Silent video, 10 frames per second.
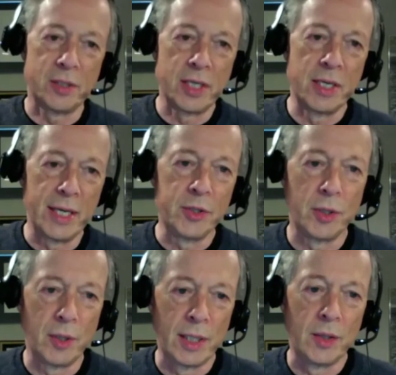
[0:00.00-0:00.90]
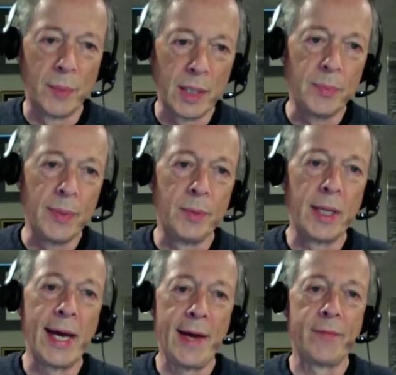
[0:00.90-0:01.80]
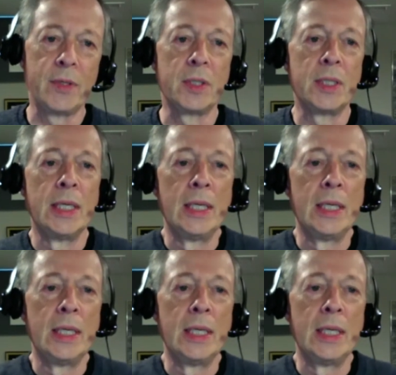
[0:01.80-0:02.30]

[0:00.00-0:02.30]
to nature, I know many people haven't,